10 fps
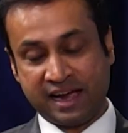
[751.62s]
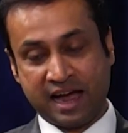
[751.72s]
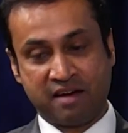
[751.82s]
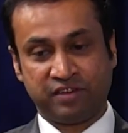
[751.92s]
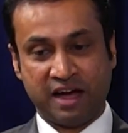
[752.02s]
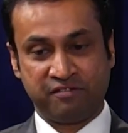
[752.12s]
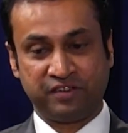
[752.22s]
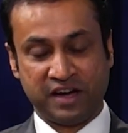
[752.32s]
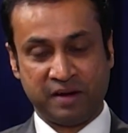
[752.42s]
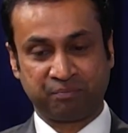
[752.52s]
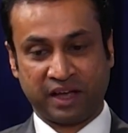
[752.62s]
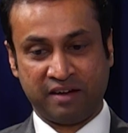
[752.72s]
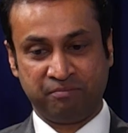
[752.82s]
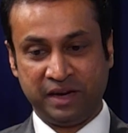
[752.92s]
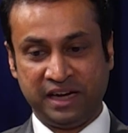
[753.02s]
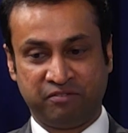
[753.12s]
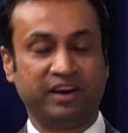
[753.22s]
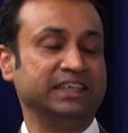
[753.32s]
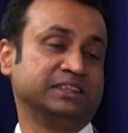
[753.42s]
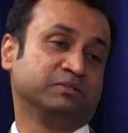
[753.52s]
I've made
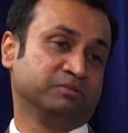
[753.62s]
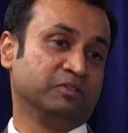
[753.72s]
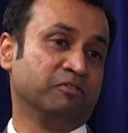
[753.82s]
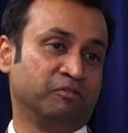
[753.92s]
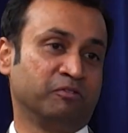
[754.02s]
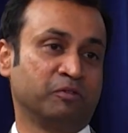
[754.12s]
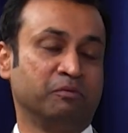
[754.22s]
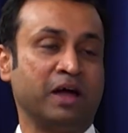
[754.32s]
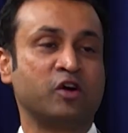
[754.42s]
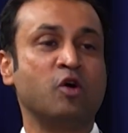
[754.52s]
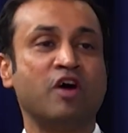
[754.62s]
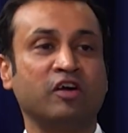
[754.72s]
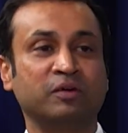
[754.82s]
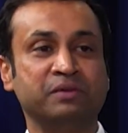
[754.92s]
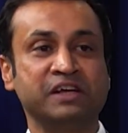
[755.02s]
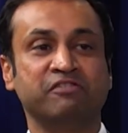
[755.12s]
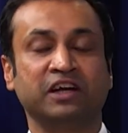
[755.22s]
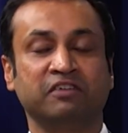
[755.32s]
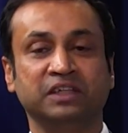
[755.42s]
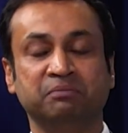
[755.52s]
friends, my co-founder being
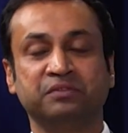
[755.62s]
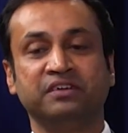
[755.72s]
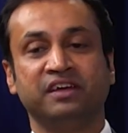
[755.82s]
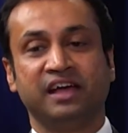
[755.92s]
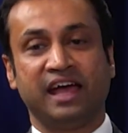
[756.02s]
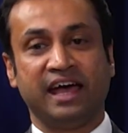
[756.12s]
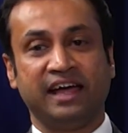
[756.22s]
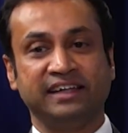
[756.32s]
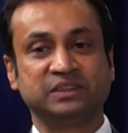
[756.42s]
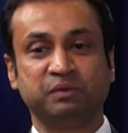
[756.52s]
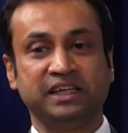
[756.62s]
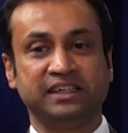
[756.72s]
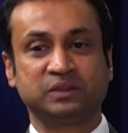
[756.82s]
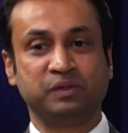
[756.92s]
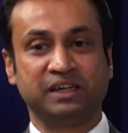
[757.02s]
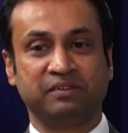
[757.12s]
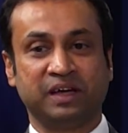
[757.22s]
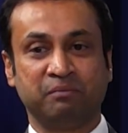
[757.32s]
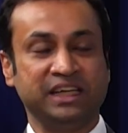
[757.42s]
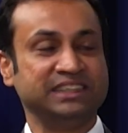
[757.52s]
one of them, and it's been
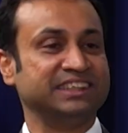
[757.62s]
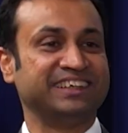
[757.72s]
amazing.